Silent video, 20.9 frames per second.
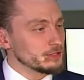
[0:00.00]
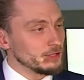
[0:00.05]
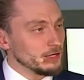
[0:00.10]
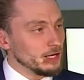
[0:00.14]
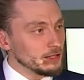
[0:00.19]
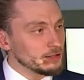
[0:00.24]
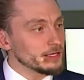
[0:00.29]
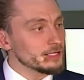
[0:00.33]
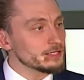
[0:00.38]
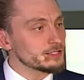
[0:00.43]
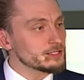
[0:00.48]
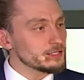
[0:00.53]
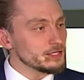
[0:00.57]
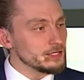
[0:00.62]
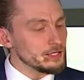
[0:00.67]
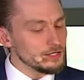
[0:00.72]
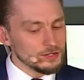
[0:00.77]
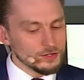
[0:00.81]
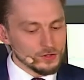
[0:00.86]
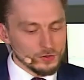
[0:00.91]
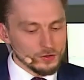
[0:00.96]

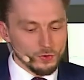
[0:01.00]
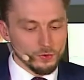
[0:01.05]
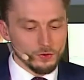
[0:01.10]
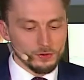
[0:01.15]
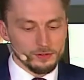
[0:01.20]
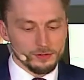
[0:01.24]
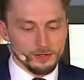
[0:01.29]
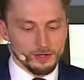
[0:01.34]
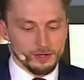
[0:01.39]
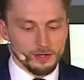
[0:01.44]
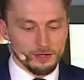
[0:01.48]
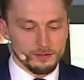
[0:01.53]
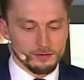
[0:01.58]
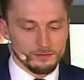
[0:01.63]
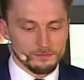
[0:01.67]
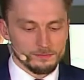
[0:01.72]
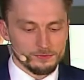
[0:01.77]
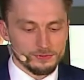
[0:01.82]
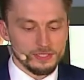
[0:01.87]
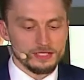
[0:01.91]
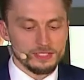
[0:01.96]
Alexey Kornya,
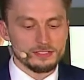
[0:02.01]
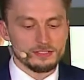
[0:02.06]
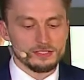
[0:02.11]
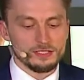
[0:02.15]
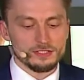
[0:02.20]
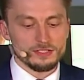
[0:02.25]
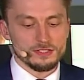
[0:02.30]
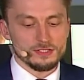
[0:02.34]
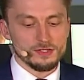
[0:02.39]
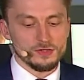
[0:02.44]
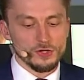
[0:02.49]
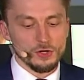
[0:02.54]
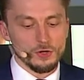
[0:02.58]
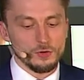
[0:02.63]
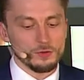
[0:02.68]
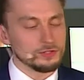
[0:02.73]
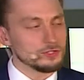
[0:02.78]
President, CEO, and